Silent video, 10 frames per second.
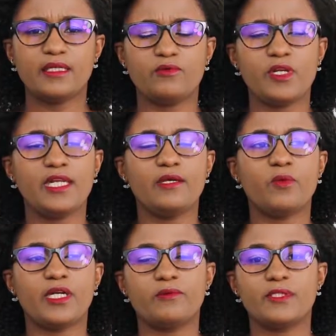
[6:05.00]
really
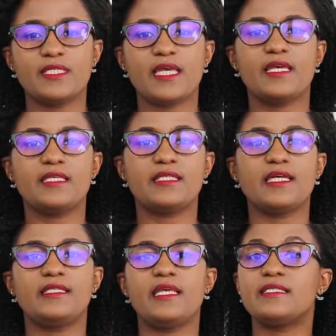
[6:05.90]
what I would say is
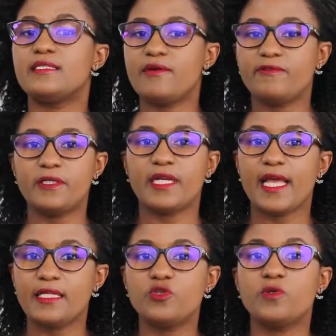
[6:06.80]
that there is never an
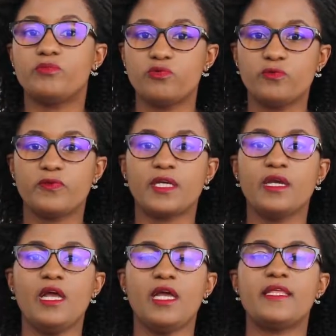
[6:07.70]
end to
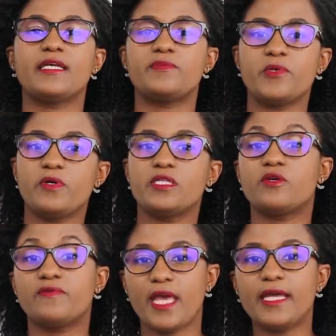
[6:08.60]
improving the
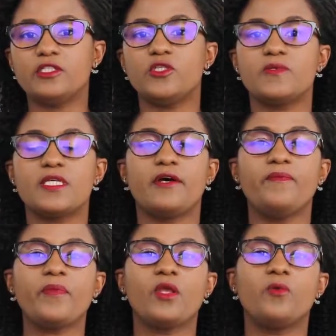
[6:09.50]
experience of the end user.
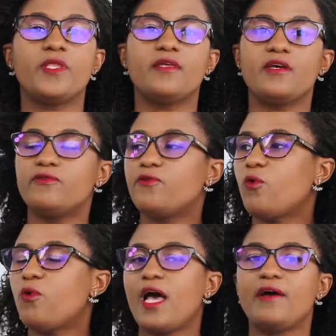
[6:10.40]
We
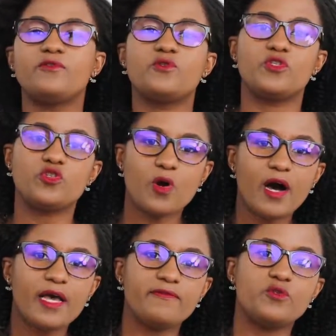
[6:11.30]
therefore have to
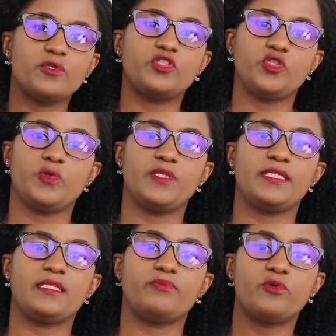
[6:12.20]
strive to ensure
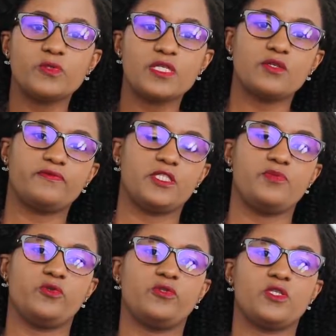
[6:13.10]
that the process of
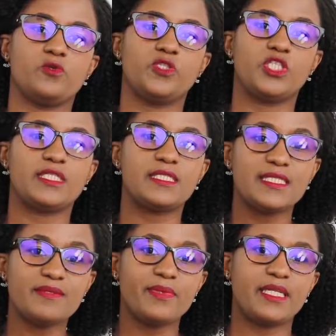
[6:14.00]
dispute resolution is
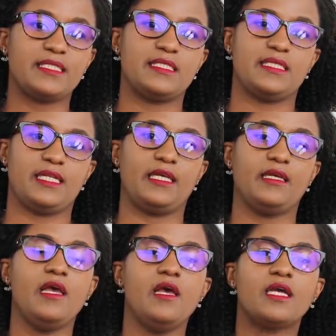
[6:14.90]

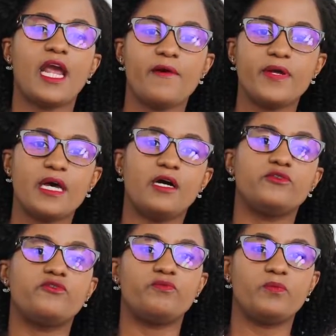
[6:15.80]
seamlessly carried
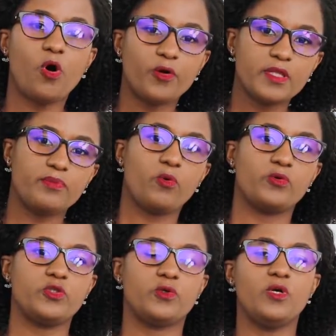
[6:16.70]
out on the
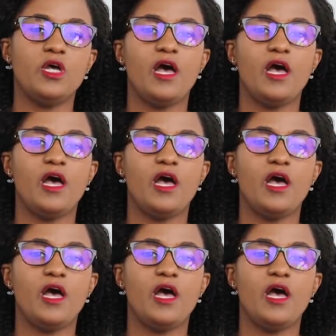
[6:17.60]
portal